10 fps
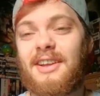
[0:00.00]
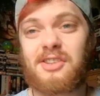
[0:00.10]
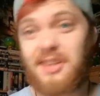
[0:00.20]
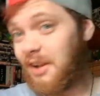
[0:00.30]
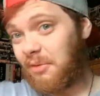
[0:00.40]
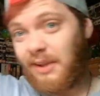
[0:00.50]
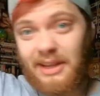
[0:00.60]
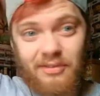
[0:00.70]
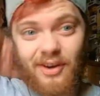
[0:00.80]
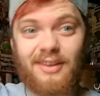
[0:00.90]
Just a little
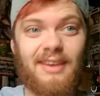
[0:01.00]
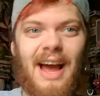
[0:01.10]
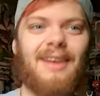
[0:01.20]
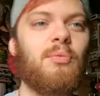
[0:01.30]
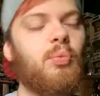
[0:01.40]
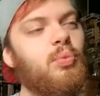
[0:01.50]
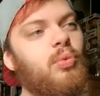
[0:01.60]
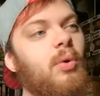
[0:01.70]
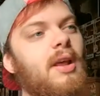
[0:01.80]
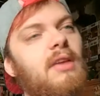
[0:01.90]
leaf on it.
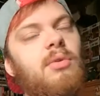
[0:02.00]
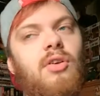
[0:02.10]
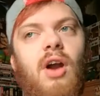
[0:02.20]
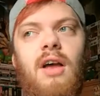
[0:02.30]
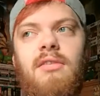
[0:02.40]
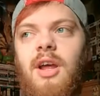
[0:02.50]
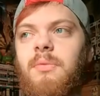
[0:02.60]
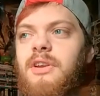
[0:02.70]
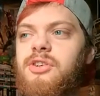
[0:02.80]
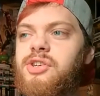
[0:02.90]
What it is with grass
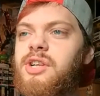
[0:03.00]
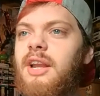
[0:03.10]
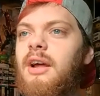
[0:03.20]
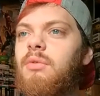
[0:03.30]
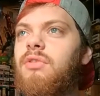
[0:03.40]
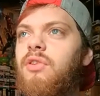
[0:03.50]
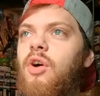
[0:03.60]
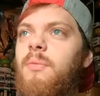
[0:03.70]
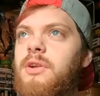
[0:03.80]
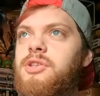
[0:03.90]
types, they just stand out
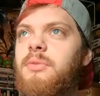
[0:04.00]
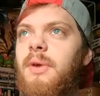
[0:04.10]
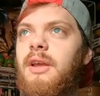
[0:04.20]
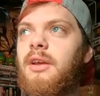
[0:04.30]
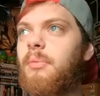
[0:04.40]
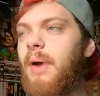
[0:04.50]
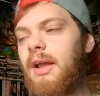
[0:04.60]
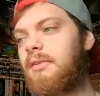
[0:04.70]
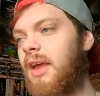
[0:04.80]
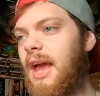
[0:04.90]
so much to me
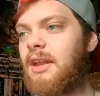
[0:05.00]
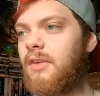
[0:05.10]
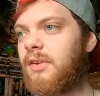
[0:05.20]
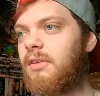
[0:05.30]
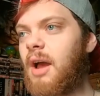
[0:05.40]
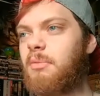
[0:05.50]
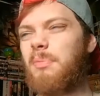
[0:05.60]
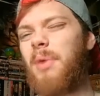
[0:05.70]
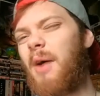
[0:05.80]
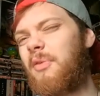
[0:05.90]
compared to any other types,
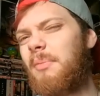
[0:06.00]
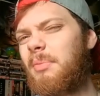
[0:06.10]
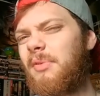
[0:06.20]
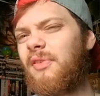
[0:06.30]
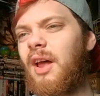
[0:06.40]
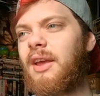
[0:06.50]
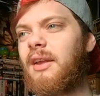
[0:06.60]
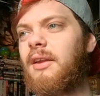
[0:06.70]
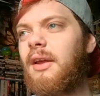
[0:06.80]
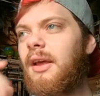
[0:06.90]
apart from maybe
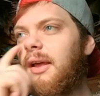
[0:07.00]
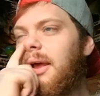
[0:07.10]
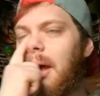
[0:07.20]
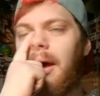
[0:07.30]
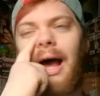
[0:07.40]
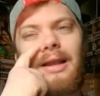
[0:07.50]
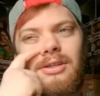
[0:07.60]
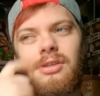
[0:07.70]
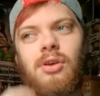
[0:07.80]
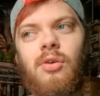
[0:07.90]
flying. It's
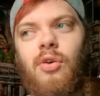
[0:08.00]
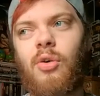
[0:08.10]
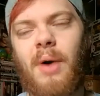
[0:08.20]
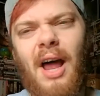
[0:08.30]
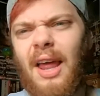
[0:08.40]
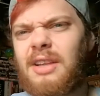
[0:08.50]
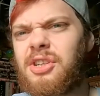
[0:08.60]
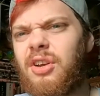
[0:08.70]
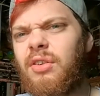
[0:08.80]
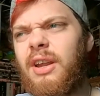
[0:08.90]
just so cool. But I like
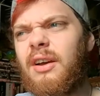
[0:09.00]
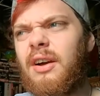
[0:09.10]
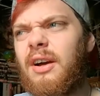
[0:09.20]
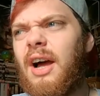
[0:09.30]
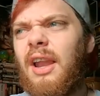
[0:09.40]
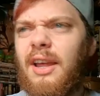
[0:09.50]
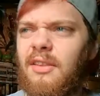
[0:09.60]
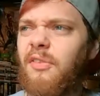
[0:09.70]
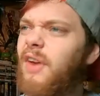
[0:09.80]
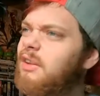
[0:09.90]
Chikorita. I like
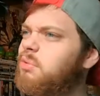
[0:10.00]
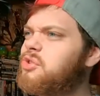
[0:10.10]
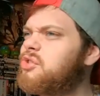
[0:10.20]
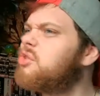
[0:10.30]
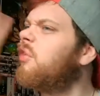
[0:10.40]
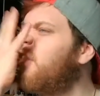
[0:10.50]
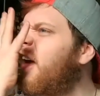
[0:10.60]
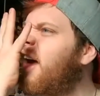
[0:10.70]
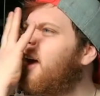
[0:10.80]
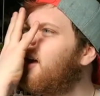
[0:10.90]
the face was just sort of
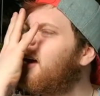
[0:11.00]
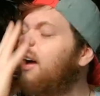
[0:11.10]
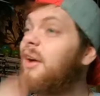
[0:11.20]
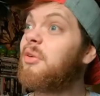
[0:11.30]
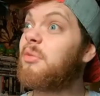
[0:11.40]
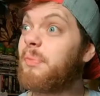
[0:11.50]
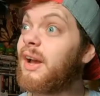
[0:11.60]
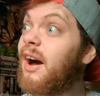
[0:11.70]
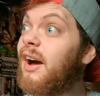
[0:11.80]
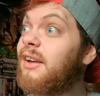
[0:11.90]
there with his
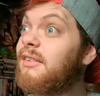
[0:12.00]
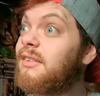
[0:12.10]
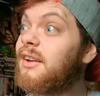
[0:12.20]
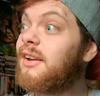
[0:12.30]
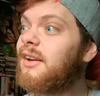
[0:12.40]
big eyes.